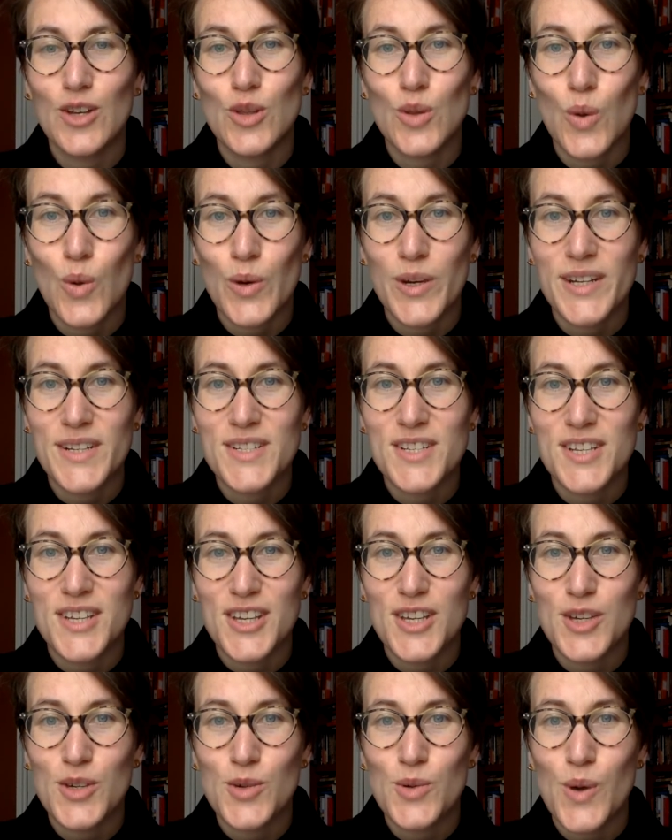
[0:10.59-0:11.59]
Glory to
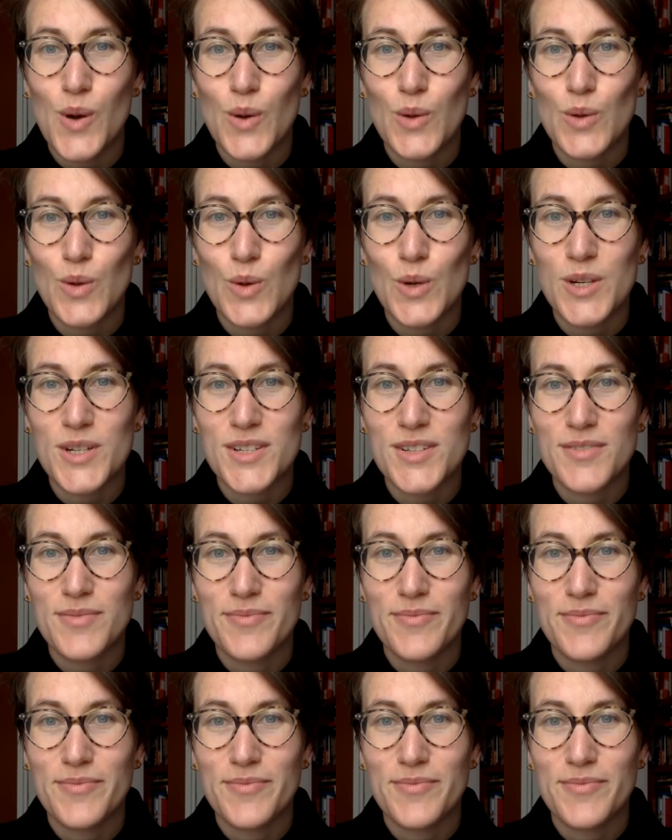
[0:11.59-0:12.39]
you, O Lord.